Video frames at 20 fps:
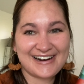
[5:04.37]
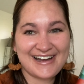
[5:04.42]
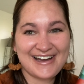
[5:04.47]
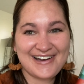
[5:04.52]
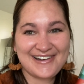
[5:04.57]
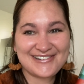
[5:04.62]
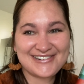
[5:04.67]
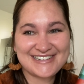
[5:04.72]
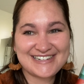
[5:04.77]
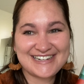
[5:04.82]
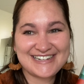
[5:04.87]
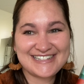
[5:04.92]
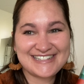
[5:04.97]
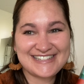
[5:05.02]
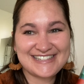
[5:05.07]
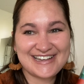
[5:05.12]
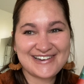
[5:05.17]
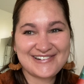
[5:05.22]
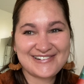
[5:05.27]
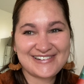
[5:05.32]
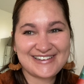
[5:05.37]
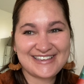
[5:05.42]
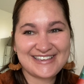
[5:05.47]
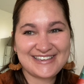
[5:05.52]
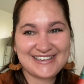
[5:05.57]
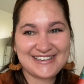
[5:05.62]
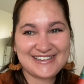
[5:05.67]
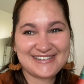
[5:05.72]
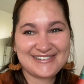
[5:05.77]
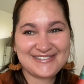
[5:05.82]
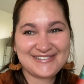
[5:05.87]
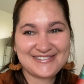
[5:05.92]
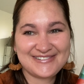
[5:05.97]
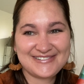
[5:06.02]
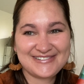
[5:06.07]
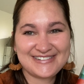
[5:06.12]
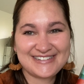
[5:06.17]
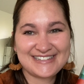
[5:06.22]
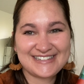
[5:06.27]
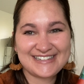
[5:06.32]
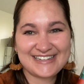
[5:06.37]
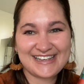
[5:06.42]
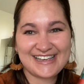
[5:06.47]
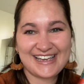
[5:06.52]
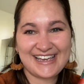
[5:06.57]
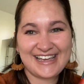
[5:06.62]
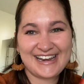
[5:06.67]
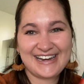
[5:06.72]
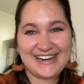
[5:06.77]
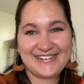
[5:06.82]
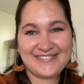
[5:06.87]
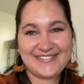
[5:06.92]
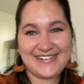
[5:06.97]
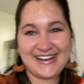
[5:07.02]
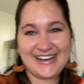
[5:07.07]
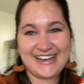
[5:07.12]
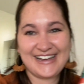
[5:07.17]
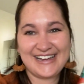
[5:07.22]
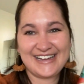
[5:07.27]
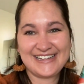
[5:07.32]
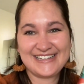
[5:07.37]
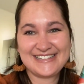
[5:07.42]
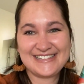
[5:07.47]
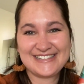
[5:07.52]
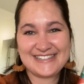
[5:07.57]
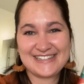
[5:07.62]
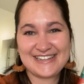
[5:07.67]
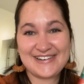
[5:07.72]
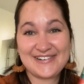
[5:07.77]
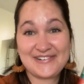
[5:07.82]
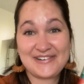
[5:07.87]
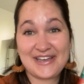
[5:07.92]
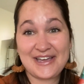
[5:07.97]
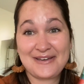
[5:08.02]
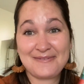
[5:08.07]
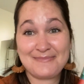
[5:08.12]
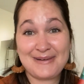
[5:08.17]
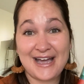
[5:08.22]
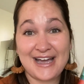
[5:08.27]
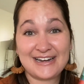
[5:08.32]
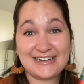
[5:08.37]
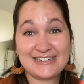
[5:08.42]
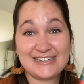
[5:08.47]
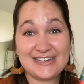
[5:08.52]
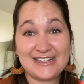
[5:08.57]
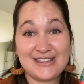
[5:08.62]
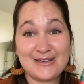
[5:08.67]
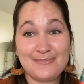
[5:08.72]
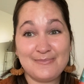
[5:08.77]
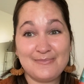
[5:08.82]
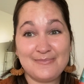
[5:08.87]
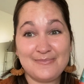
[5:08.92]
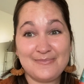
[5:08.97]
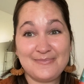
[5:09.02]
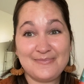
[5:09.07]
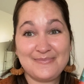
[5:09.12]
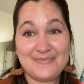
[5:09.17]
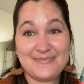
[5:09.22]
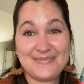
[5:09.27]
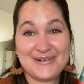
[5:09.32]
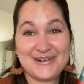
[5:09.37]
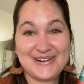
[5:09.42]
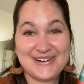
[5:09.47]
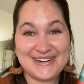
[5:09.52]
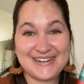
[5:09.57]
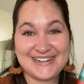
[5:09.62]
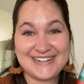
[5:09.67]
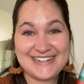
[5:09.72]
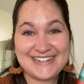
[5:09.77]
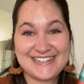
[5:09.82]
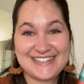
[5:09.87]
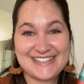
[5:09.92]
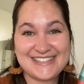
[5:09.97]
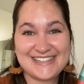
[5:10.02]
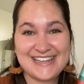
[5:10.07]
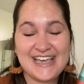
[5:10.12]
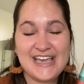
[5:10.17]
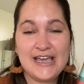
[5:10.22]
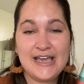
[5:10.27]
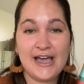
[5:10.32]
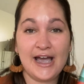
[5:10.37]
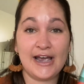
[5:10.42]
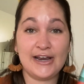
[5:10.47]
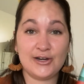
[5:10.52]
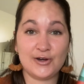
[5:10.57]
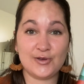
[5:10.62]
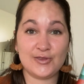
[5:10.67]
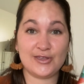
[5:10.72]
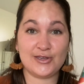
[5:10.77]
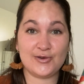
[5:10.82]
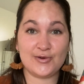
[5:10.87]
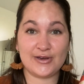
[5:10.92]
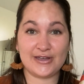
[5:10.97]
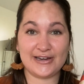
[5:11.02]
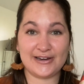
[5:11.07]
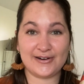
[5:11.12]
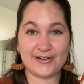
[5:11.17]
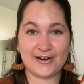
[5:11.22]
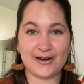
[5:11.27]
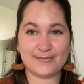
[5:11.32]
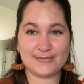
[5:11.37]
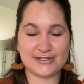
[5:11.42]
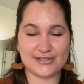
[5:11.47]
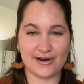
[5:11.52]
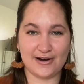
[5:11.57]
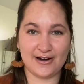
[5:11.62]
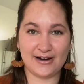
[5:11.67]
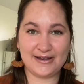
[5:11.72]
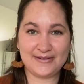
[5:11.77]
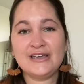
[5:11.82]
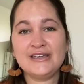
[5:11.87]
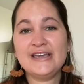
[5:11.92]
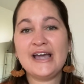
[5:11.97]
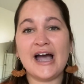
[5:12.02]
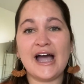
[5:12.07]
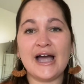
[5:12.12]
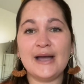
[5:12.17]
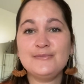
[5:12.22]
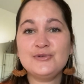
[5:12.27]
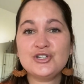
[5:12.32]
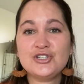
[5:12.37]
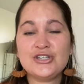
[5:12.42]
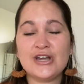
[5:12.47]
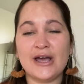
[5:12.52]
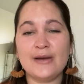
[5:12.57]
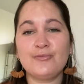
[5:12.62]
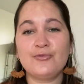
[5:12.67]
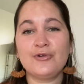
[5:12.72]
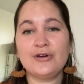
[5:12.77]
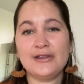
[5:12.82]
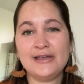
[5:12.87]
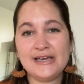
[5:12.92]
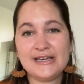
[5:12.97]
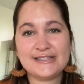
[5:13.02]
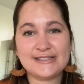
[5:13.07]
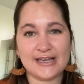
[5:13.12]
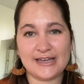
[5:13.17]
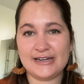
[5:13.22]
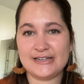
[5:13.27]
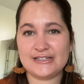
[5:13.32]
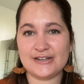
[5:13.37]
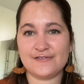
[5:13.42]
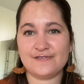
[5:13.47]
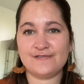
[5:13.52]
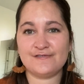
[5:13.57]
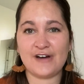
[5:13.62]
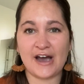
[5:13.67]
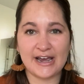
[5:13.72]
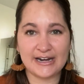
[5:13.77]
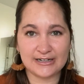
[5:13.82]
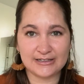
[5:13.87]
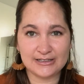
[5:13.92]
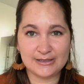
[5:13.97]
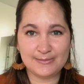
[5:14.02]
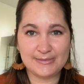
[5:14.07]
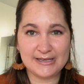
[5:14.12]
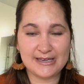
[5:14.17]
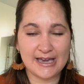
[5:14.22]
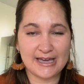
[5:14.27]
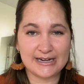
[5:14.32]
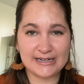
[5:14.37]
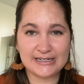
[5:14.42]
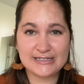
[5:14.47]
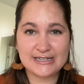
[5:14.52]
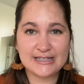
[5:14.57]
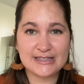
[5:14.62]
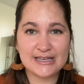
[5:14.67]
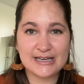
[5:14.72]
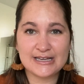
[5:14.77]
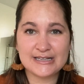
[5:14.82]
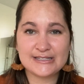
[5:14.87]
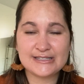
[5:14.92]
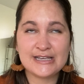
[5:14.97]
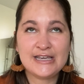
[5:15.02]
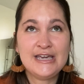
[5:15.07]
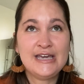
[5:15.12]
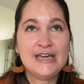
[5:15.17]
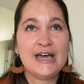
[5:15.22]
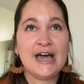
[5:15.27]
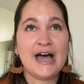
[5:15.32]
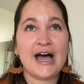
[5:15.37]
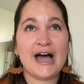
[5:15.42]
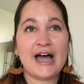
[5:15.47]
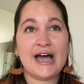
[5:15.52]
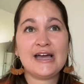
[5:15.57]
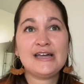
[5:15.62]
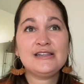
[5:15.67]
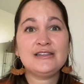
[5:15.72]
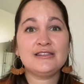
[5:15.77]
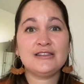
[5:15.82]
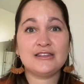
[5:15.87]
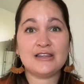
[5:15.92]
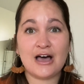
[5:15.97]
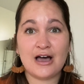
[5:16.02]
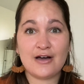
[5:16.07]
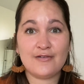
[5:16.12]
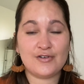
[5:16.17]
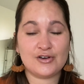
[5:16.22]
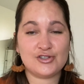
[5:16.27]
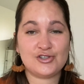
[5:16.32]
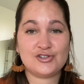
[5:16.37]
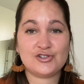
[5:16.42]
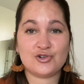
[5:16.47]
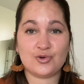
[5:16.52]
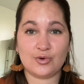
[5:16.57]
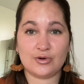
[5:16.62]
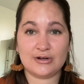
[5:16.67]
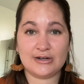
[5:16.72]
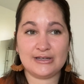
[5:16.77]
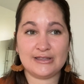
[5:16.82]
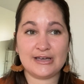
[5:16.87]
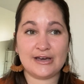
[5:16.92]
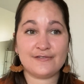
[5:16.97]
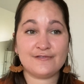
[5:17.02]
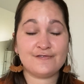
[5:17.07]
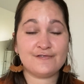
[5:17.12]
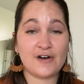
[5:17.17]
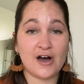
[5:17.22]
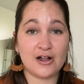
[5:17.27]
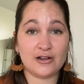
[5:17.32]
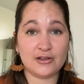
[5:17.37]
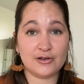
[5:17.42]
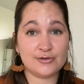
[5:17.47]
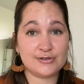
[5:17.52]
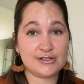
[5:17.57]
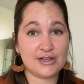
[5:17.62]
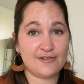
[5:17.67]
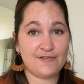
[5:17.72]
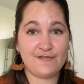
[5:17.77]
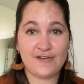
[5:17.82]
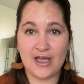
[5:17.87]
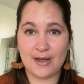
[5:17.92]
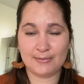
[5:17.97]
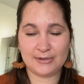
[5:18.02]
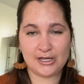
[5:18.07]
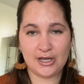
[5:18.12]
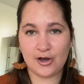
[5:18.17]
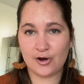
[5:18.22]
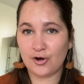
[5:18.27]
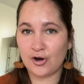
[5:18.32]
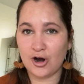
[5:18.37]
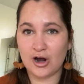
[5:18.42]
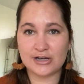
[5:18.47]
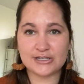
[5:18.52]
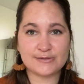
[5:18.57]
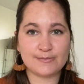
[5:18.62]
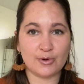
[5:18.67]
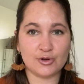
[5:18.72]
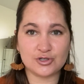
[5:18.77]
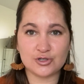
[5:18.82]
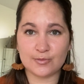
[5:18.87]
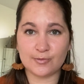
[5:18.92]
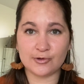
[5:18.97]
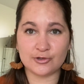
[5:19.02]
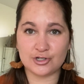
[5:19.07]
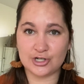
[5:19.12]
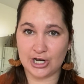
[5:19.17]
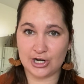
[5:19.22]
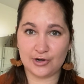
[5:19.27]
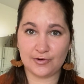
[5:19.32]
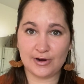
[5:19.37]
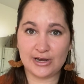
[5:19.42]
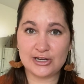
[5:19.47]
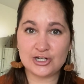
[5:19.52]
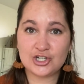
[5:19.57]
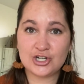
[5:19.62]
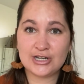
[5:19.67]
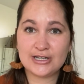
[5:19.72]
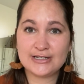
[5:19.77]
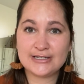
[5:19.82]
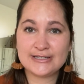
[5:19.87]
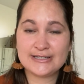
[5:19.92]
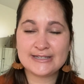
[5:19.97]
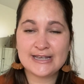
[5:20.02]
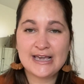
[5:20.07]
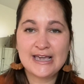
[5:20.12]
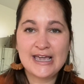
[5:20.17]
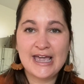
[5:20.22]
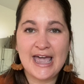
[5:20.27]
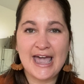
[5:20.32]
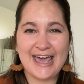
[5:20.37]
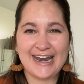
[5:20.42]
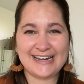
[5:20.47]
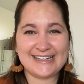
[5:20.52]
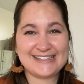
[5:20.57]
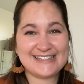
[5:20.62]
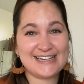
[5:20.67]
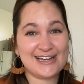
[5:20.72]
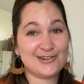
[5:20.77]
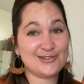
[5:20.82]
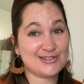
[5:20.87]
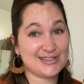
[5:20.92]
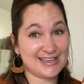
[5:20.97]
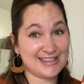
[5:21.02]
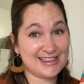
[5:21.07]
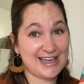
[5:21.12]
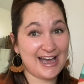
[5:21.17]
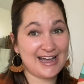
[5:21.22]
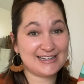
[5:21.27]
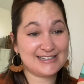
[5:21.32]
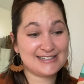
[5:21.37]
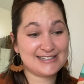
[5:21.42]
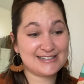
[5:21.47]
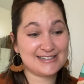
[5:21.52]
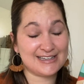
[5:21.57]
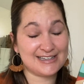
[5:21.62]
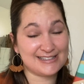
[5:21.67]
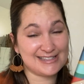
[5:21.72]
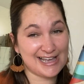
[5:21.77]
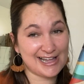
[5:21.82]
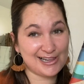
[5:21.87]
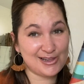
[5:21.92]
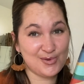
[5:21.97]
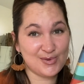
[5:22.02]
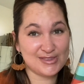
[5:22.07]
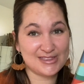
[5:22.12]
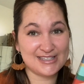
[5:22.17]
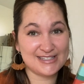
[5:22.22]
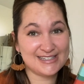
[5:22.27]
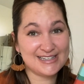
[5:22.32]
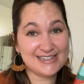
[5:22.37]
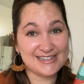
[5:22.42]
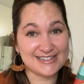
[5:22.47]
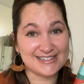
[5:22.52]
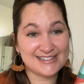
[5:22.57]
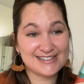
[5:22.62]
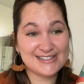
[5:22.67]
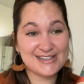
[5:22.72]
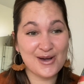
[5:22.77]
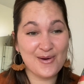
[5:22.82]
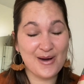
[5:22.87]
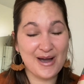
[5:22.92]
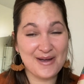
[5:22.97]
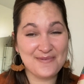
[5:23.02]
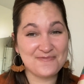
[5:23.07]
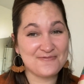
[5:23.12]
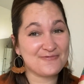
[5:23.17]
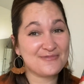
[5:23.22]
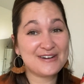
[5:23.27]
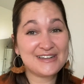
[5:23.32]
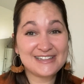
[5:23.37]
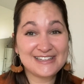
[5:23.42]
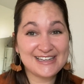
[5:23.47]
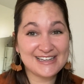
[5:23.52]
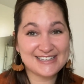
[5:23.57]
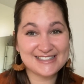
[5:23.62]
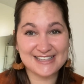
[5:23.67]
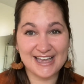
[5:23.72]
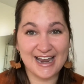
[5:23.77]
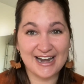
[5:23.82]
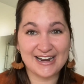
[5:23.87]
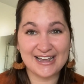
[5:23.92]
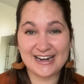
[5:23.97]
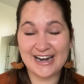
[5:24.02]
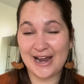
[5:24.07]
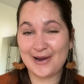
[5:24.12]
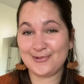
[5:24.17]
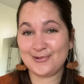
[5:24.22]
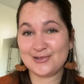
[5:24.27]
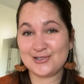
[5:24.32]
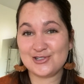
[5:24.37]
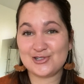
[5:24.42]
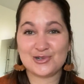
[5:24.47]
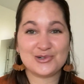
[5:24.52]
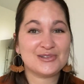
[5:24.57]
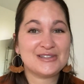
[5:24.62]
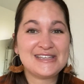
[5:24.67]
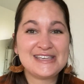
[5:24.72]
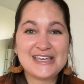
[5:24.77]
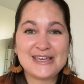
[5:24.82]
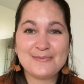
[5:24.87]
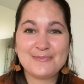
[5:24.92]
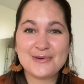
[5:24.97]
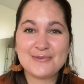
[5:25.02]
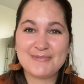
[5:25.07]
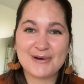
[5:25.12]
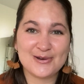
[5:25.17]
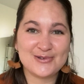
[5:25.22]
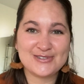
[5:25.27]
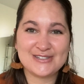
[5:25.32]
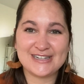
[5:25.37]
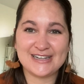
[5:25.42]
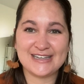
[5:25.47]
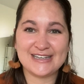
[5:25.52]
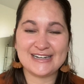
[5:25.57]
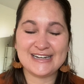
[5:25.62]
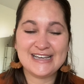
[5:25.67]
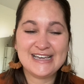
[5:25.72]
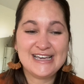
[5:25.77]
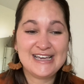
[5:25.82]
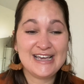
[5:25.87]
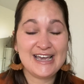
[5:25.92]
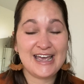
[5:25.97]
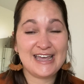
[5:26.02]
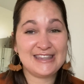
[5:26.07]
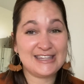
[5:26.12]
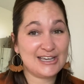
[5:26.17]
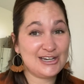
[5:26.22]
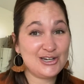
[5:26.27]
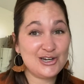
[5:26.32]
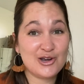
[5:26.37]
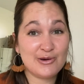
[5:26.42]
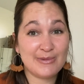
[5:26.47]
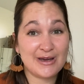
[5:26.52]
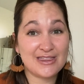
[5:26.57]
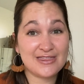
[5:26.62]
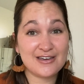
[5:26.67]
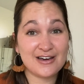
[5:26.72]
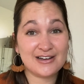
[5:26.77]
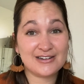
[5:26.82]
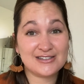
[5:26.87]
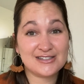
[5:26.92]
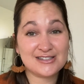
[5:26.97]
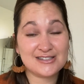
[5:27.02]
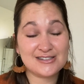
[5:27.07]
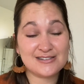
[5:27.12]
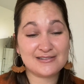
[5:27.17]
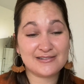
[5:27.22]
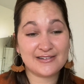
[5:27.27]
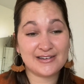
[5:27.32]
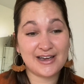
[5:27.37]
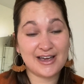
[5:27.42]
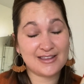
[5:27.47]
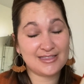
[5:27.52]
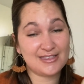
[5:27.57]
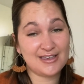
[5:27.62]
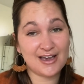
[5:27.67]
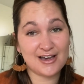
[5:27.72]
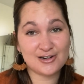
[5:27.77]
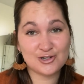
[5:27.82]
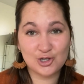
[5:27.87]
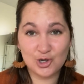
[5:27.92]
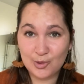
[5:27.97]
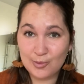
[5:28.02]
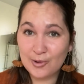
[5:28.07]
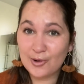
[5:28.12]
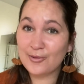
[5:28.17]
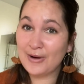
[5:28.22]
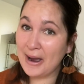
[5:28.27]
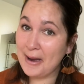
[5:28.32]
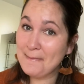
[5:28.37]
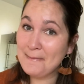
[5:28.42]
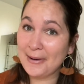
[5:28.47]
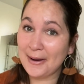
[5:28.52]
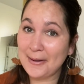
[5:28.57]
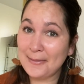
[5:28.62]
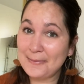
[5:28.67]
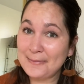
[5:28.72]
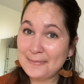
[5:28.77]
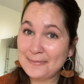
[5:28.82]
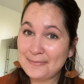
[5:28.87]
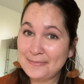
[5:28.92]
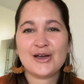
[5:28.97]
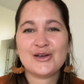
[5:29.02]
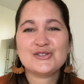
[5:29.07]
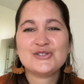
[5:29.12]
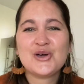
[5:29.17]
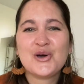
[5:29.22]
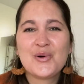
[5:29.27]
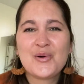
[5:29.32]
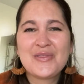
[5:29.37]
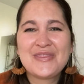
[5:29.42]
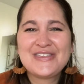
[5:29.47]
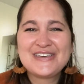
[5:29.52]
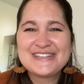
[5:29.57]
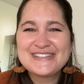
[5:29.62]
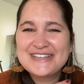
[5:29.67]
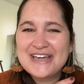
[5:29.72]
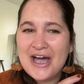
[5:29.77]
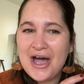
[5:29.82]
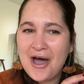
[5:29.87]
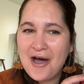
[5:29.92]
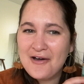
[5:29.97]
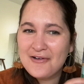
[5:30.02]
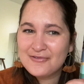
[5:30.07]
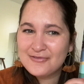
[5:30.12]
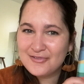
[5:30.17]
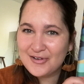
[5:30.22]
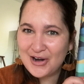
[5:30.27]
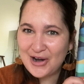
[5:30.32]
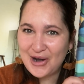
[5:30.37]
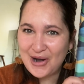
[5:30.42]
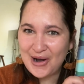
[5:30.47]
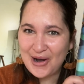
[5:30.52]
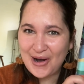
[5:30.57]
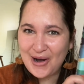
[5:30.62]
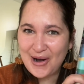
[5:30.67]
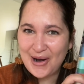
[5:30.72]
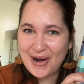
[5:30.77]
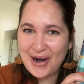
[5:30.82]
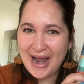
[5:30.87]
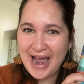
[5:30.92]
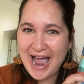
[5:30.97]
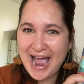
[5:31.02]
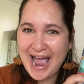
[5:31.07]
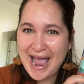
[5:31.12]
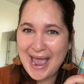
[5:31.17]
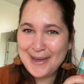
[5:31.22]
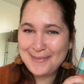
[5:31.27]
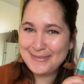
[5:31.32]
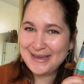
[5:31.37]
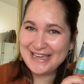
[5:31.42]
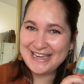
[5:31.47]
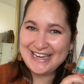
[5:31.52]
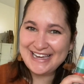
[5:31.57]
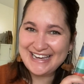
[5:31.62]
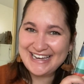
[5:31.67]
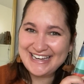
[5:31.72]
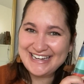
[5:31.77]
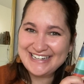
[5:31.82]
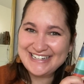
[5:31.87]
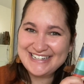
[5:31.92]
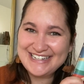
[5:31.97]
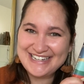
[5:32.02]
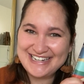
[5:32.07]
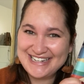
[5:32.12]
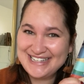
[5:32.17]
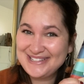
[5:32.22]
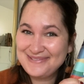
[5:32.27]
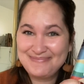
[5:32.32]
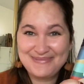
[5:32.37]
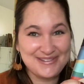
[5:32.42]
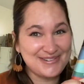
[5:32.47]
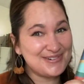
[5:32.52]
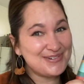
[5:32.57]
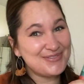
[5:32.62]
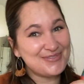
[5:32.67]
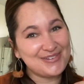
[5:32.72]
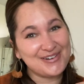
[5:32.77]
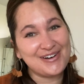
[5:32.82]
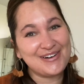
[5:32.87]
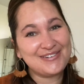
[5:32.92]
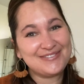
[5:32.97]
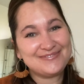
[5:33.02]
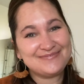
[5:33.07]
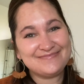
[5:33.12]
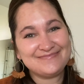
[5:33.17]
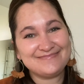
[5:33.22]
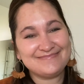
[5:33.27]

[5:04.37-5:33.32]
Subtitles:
go. She's so cute. Anyways, okay, back to the books. I know that you can hear. I'm sorry. Yeah, I'm really excited to finally be getting to this. I love a story that follows a family across multiple generations, and it sounds like that's exactly what this is. So I'm really excited. I will certainly keep you posted and let you know my thoughts at the October wrap up. Also, this cover, I mean, she's beautiful.